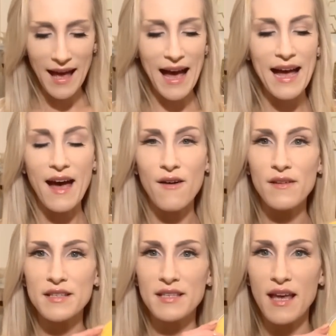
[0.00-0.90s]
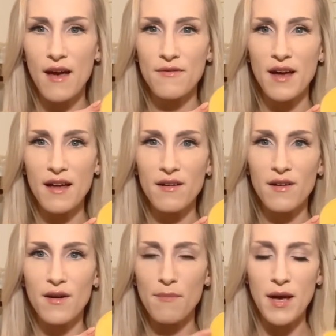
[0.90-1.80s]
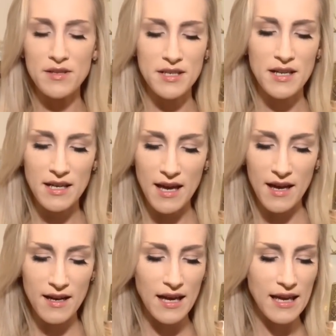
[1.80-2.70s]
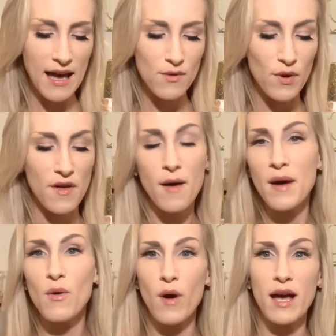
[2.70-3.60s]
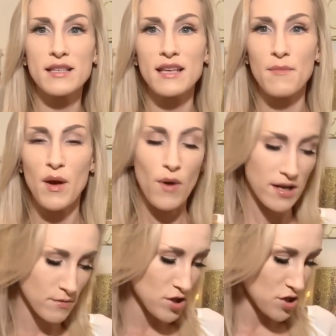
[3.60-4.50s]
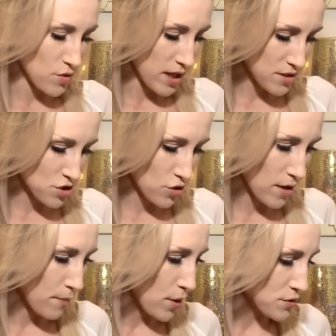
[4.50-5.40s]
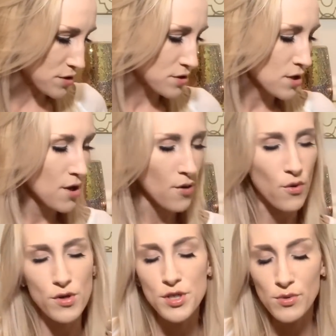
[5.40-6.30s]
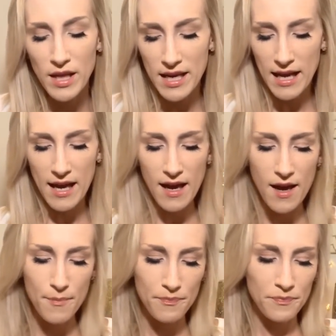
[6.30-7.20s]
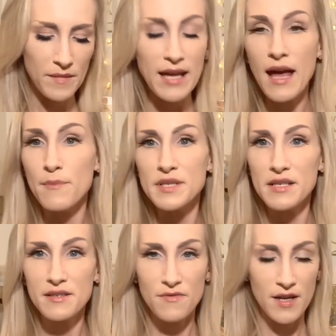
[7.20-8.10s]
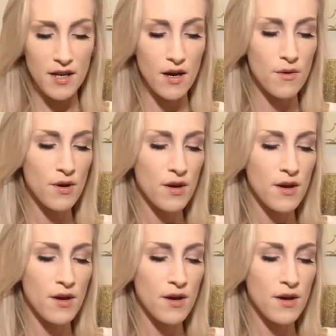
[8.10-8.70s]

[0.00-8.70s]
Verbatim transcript: I obviously have not melted it yet. Again, with all my wax, I may wind up just doing Instagram posts or do like a um, an empties video.